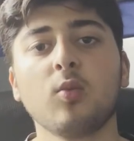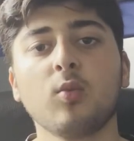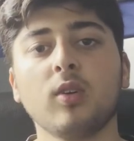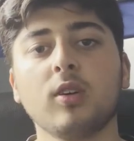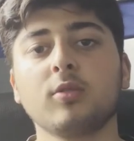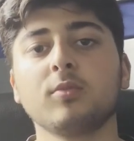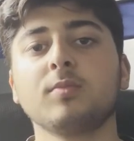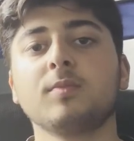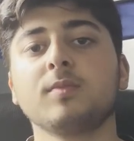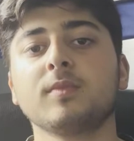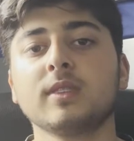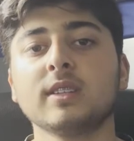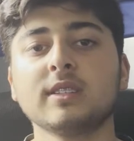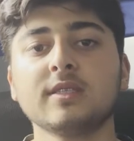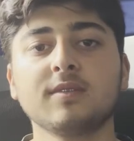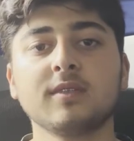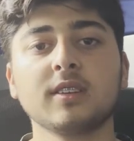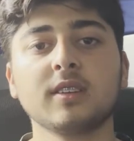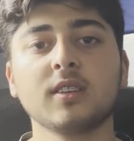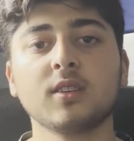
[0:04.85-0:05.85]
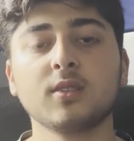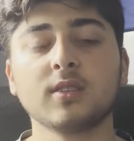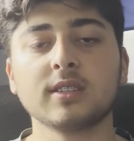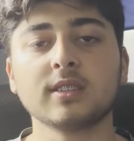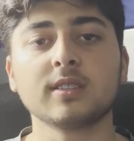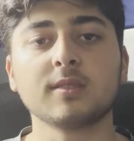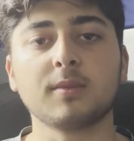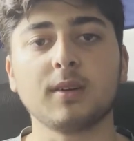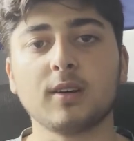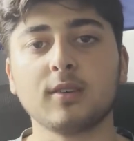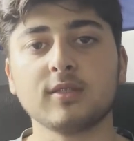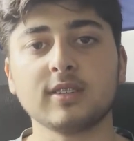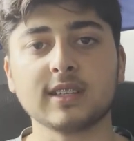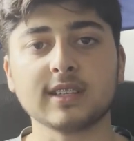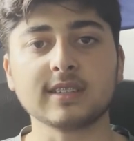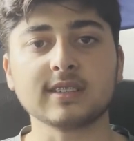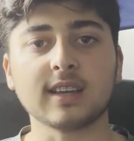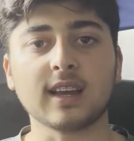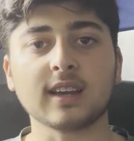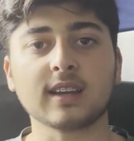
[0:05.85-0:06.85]
Well, this video is about
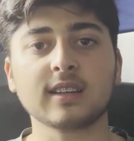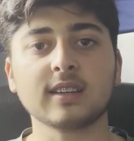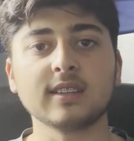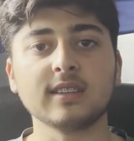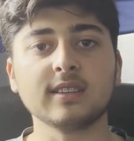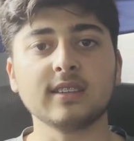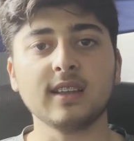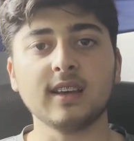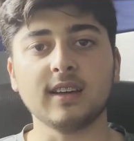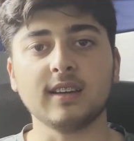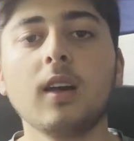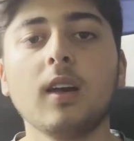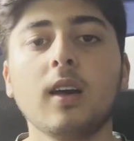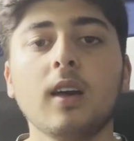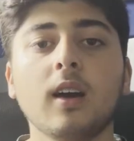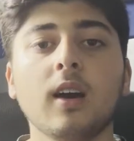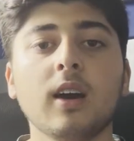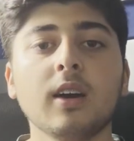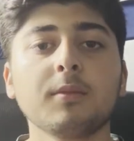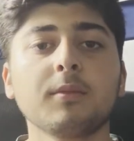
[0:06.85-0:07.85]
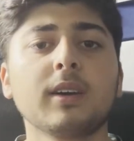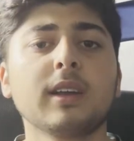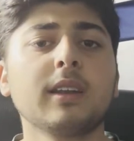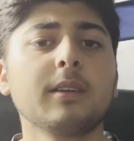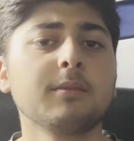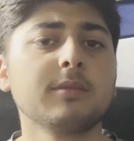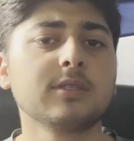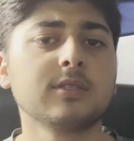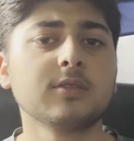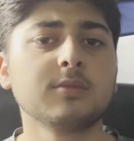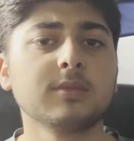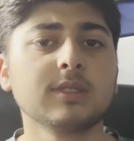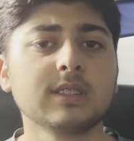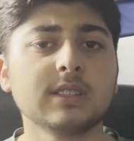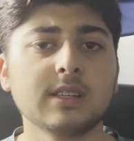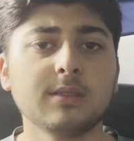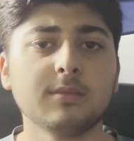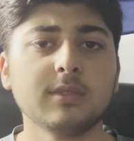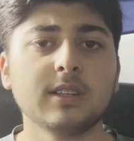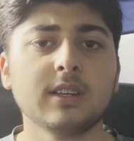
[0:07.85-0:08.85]
exactly that. Hi, my name is Nouman
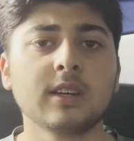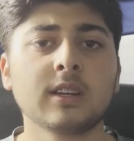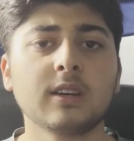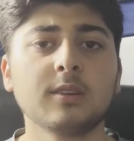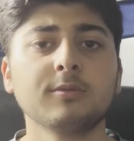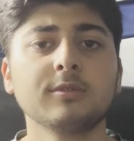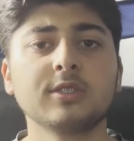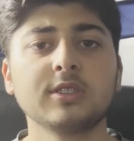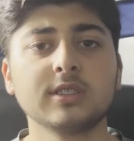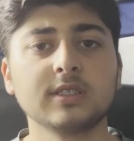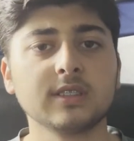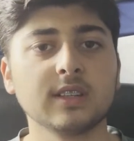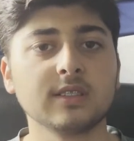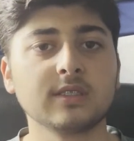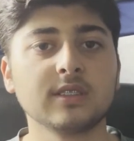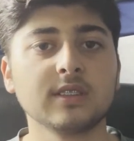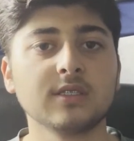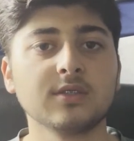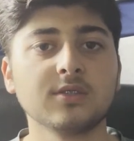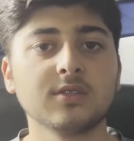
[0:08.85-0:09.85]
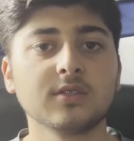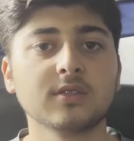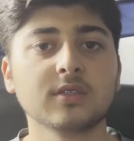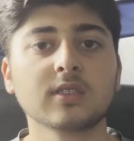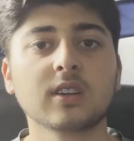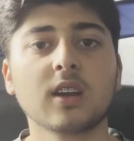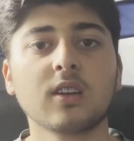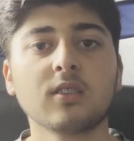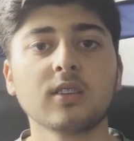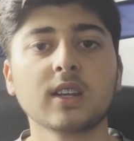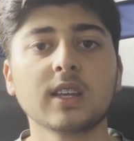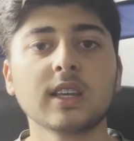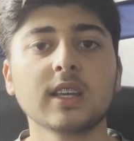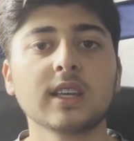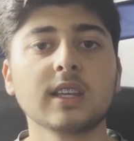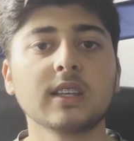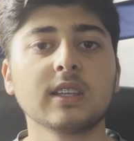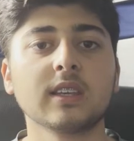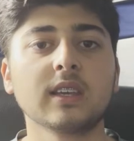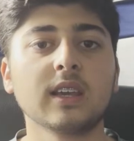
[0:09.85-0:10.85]
Sami and I'm a GCSE student currently
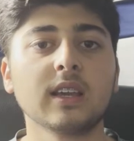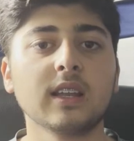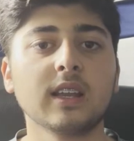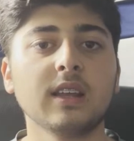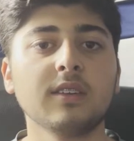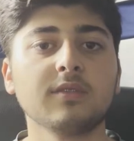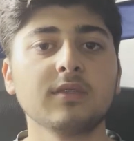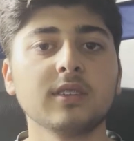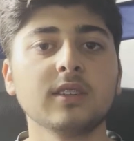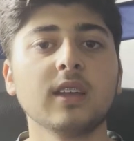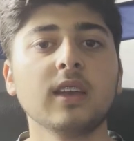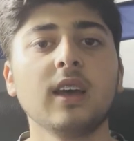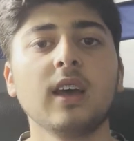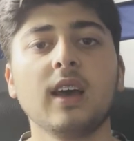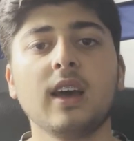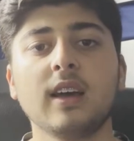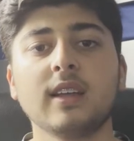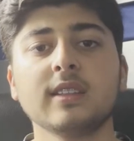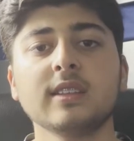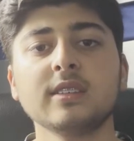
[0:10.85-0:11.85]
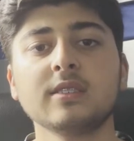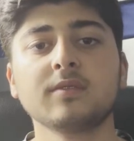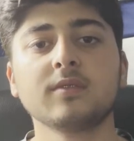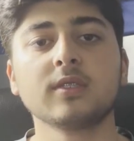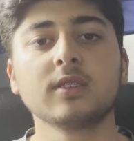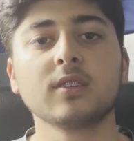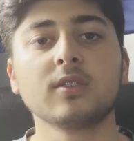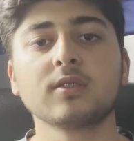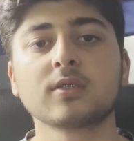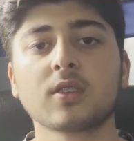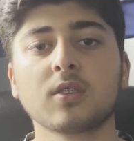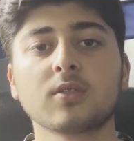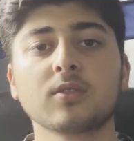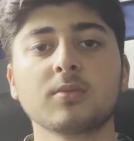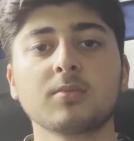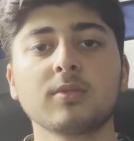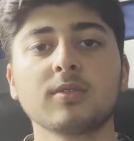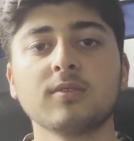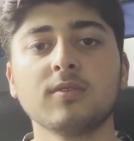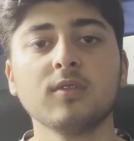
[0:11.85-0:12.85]
in year 11 and this video is going
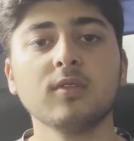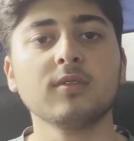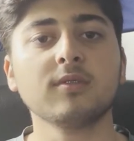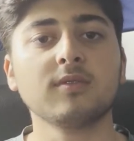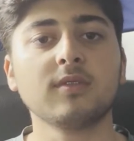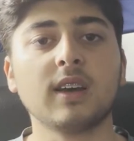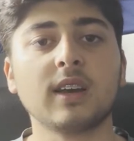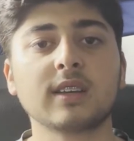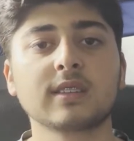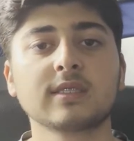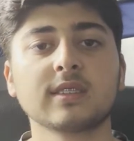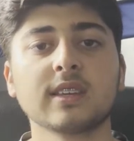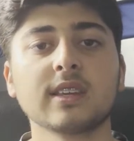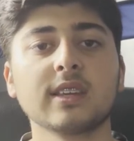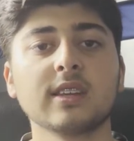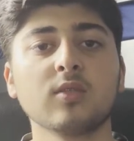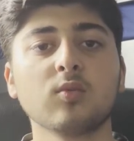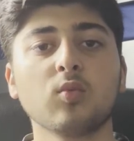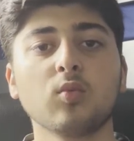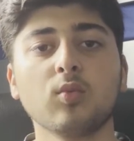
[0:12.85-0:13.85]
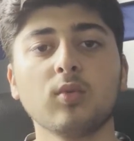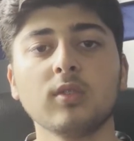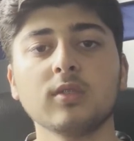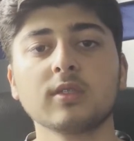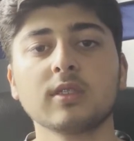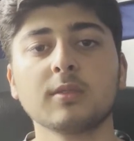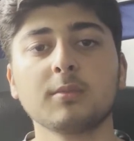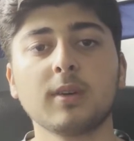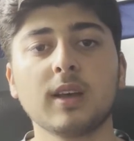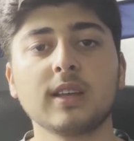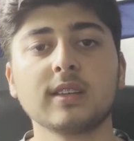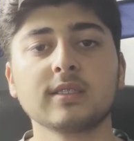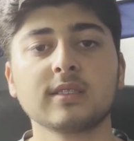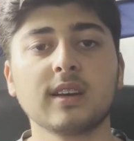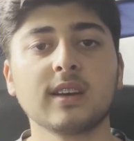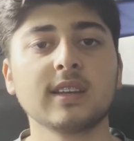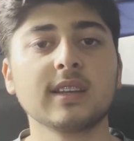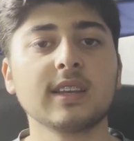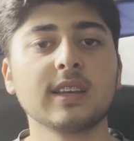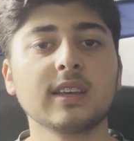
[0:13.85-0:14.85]
to be full of facts in what the best
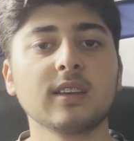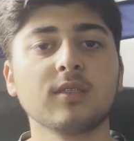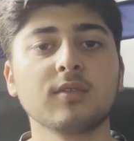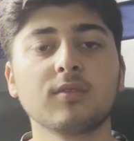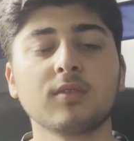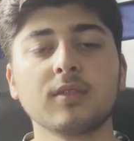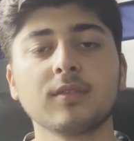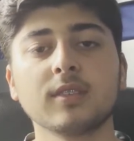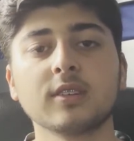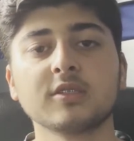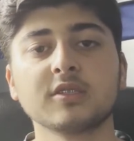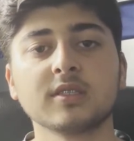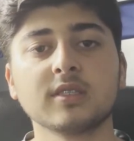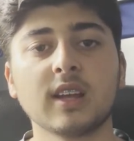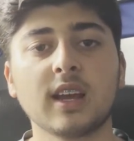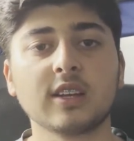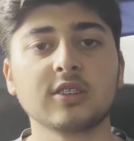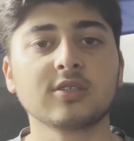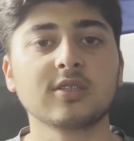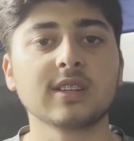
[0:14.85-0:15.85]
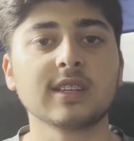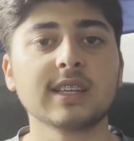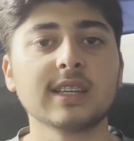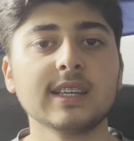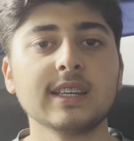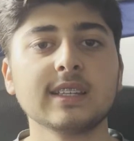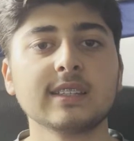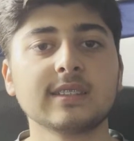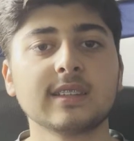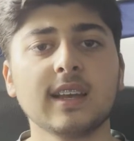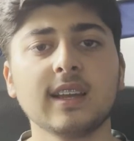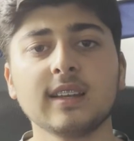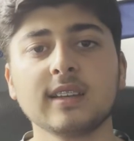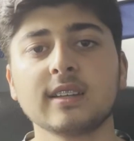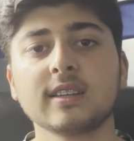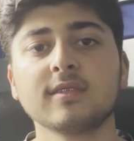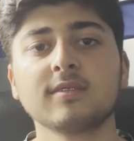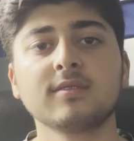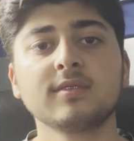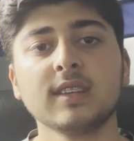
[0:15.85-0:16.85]
idea of revision actually is and
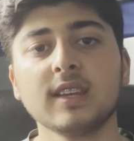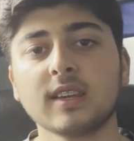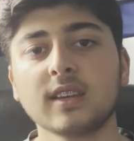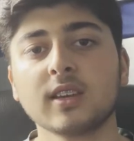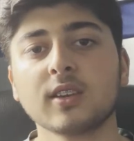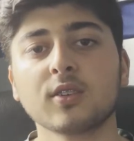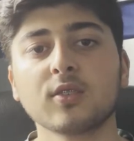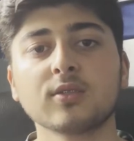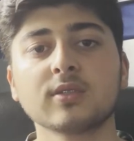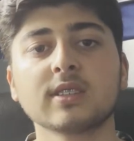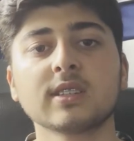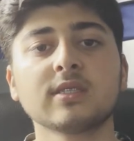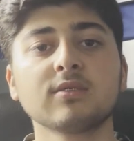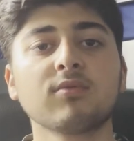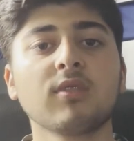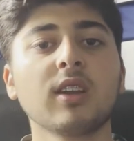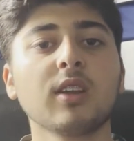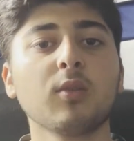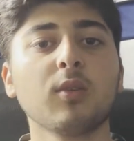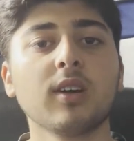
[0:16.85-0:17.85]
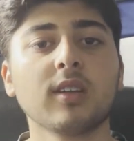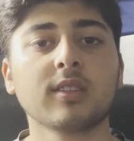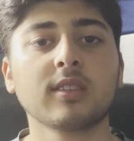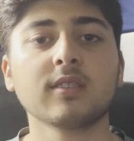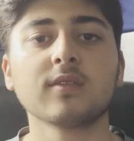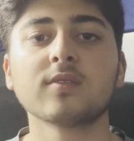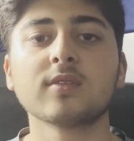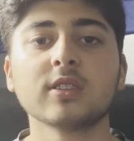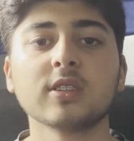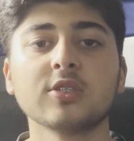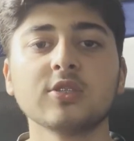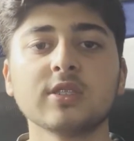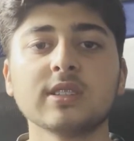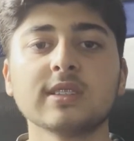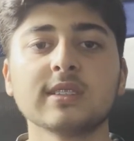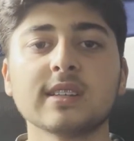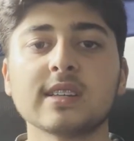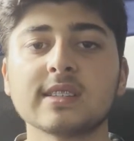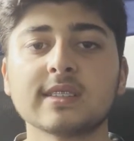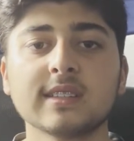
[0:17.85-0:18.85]
if taking notes is really worth it for the
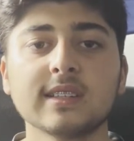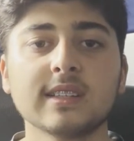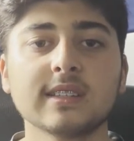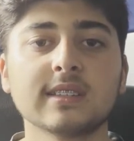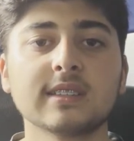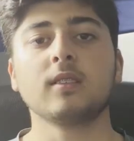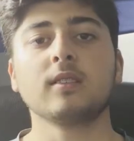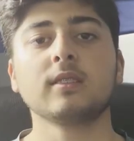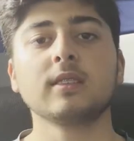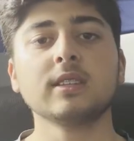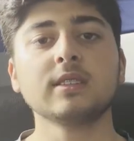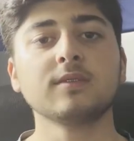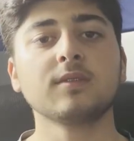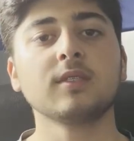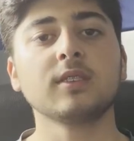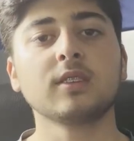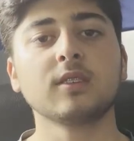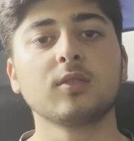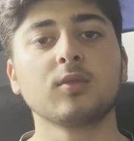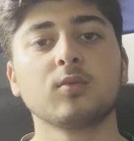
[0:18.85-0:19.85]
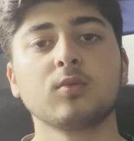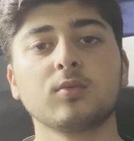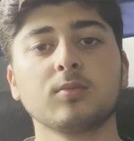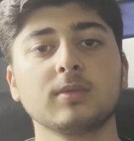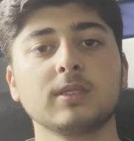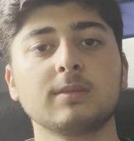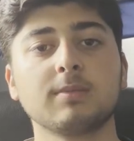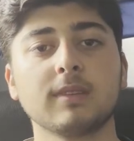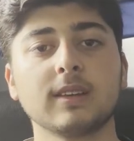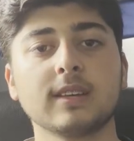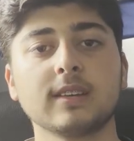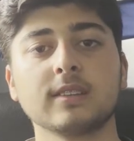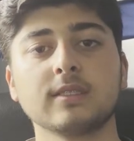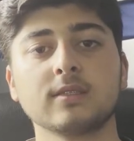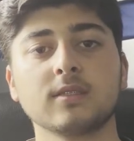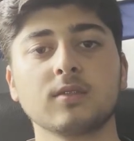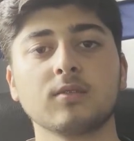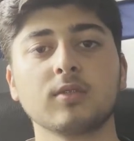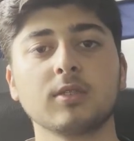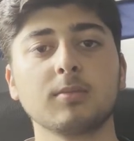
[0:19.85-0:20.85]
GCSEs. This video will be split
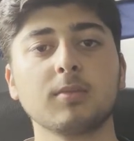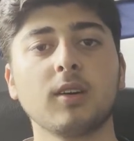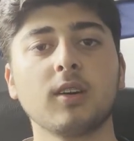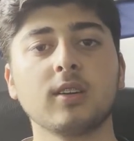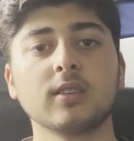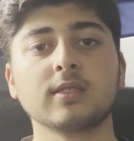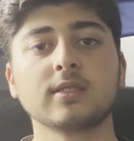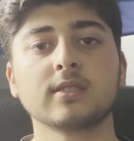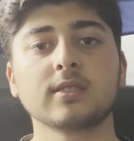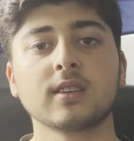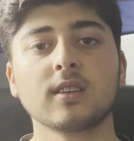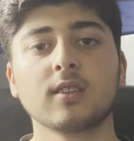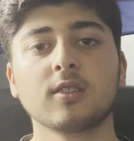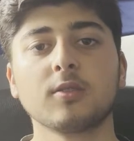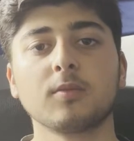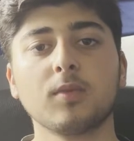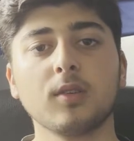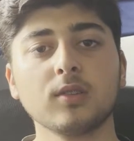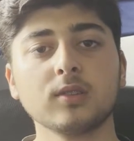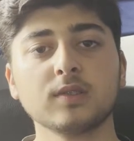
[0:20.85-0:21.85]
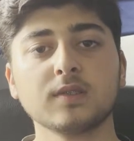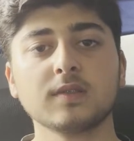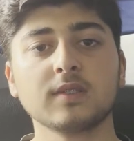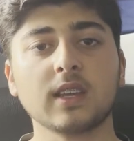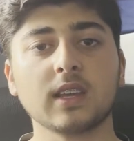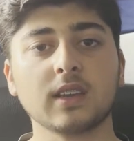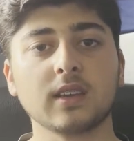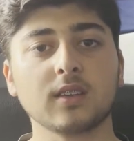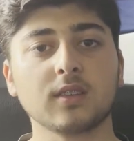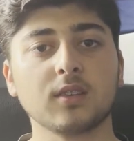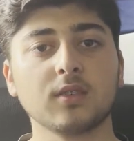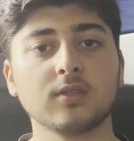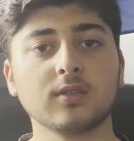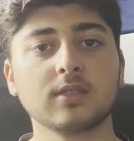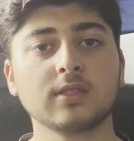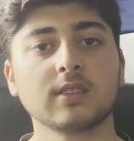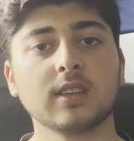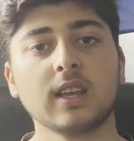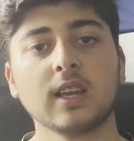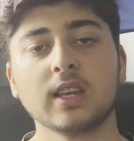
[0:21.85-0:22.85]
into three parts. The pros of taking
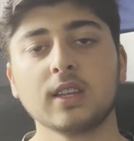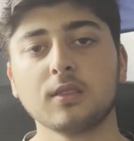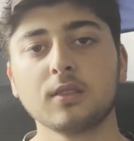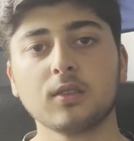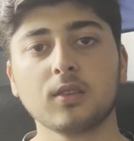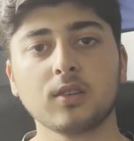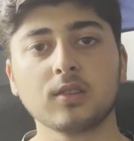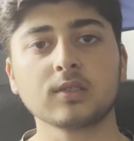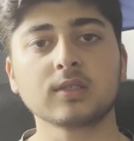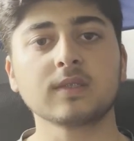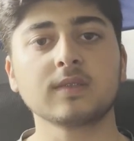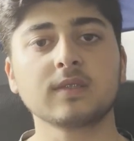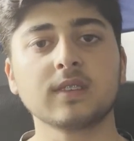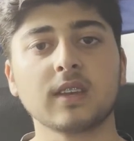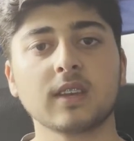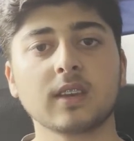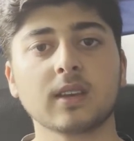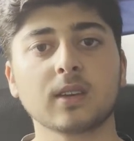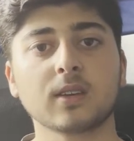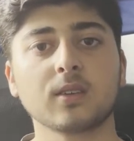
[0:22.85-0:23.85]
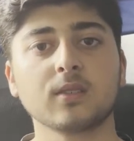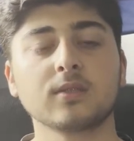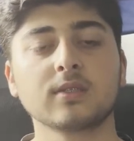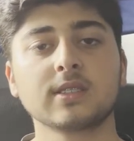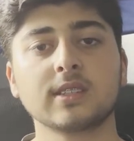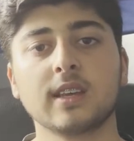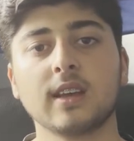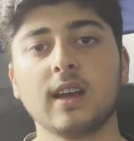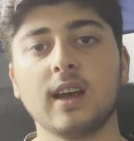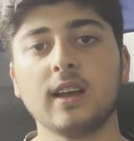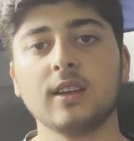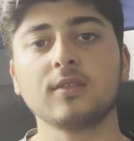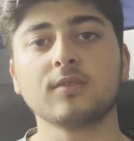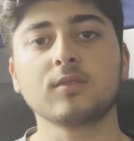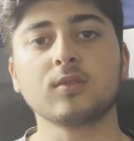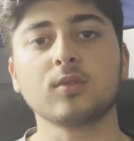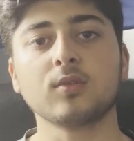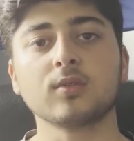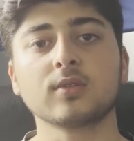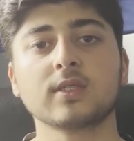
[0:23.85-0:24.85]
notes, the cons of taking notes, and
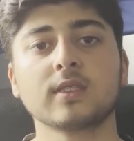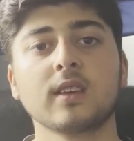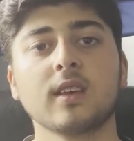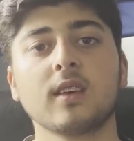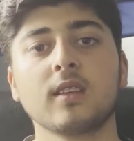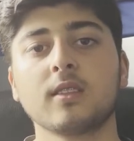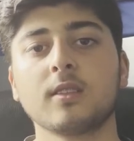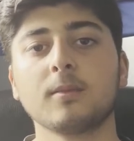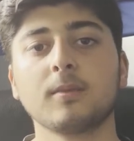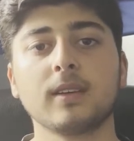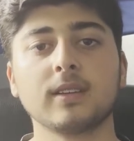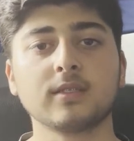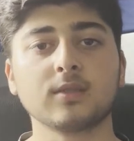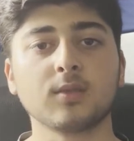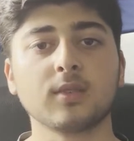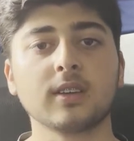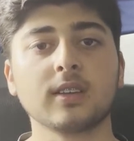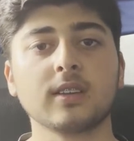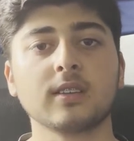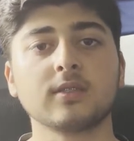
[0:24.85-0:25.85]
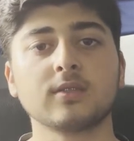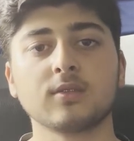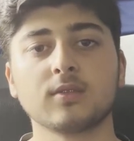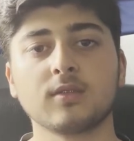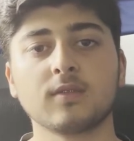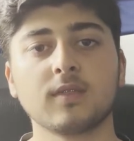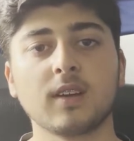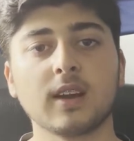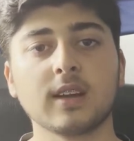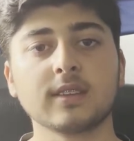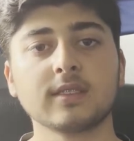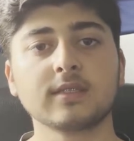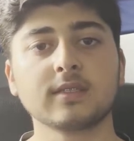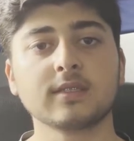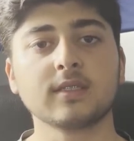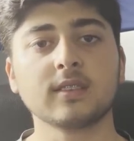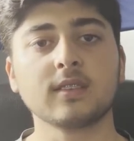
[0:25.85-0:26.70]
of course, the better way to revise.